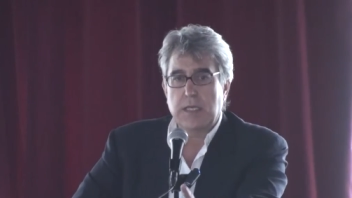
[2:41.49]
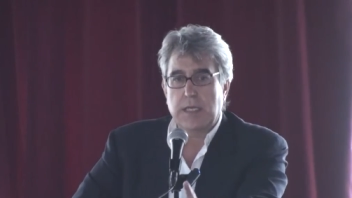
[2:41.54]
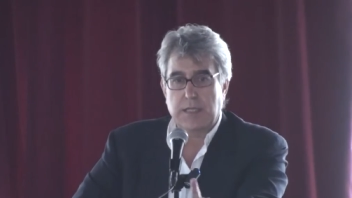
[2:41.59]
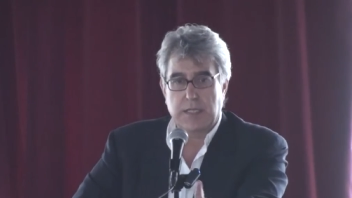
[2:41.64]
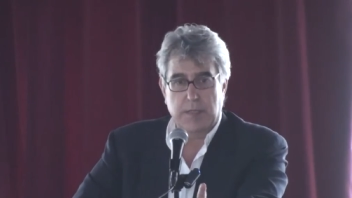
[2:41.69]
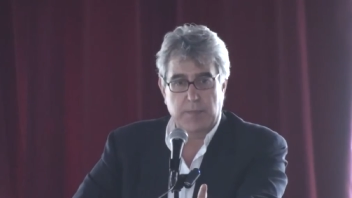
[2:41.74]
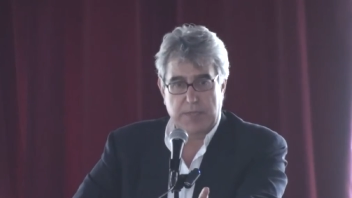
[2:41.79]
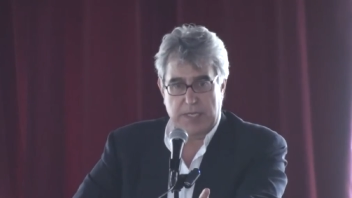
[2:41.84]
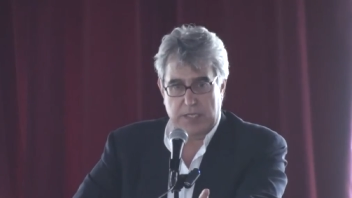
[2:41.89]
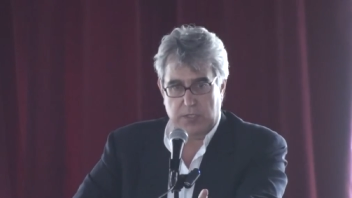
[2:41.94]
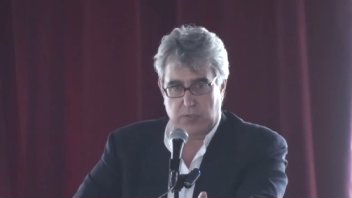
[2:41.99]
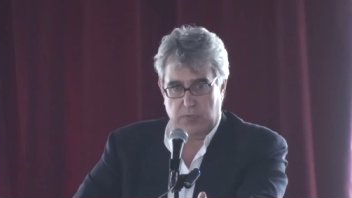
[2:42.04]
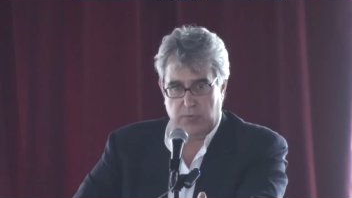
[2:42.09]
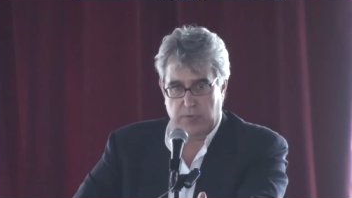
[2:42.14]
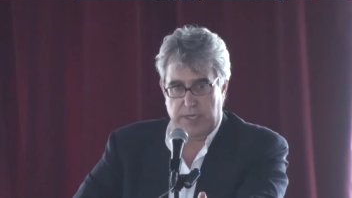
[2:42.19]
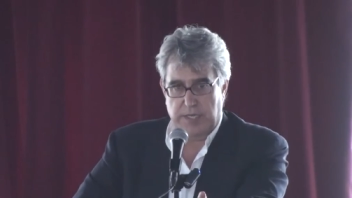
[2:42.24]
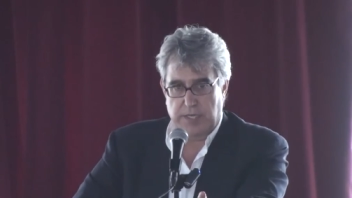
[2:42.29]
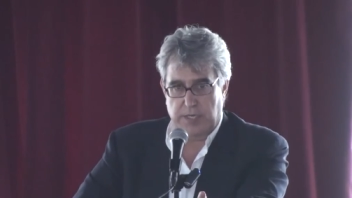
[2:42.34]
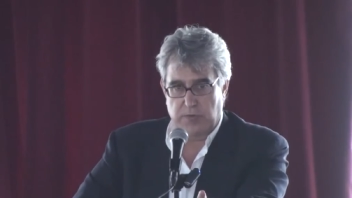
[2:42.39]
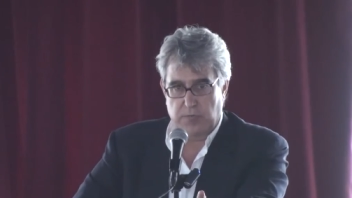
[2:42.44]
in the
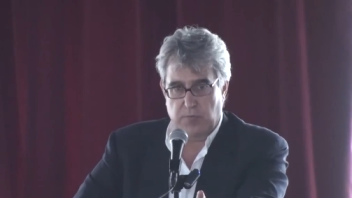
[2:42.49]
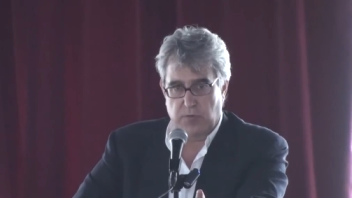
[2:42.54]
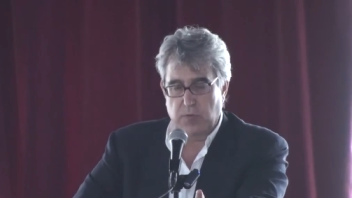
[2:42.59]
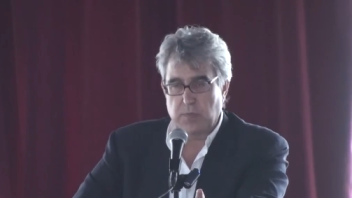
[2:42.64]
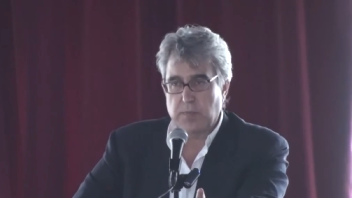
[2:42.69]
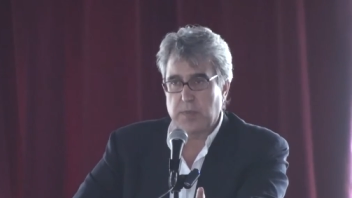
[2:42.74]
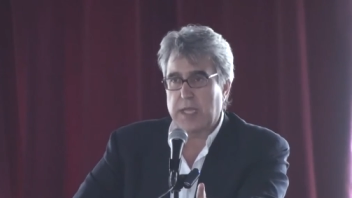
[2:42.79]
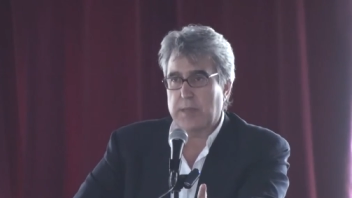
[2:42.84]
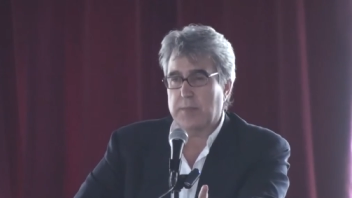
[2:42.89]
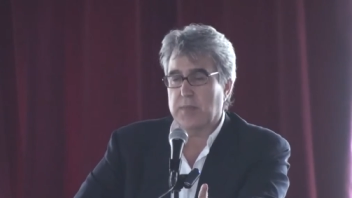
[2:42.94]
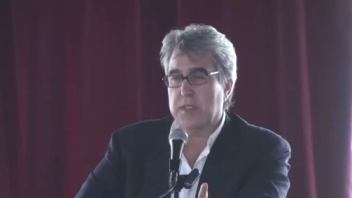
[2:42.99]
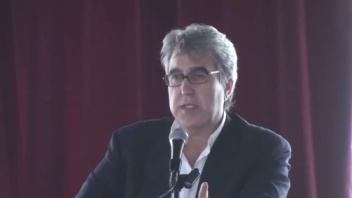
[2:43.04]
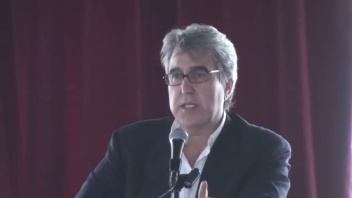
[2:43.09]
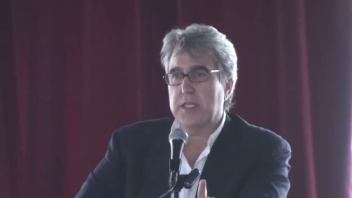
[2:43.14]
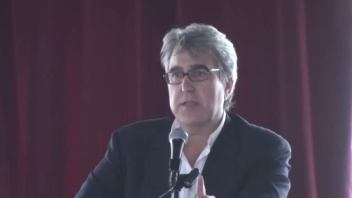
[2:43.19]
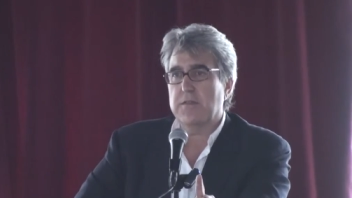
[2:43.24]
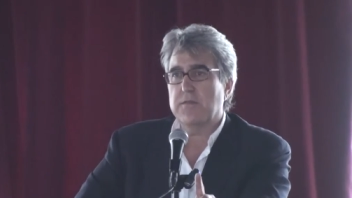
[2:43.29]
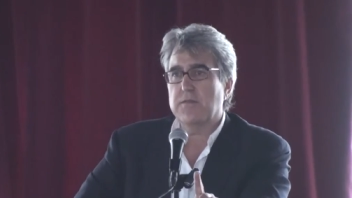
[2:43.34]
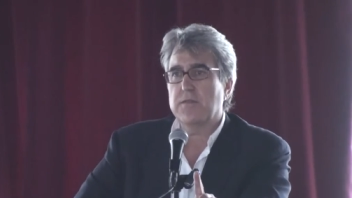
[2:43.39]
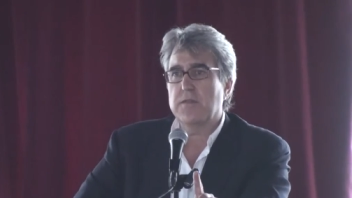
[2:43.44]
Mediterranean room, I
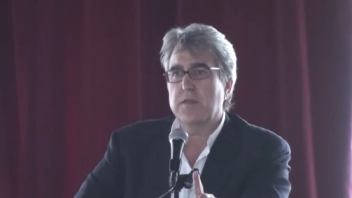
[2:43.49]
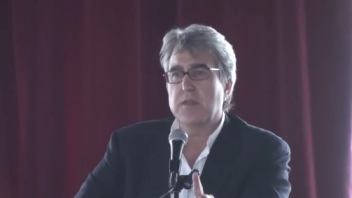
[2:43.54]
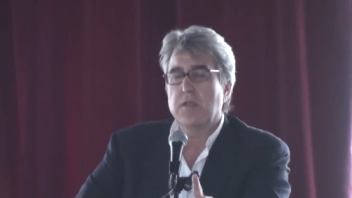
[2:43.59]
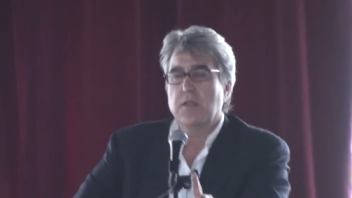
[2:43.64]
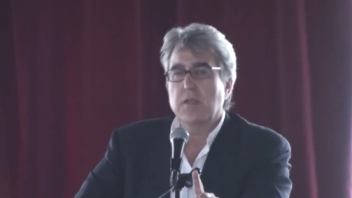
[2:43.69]
believe,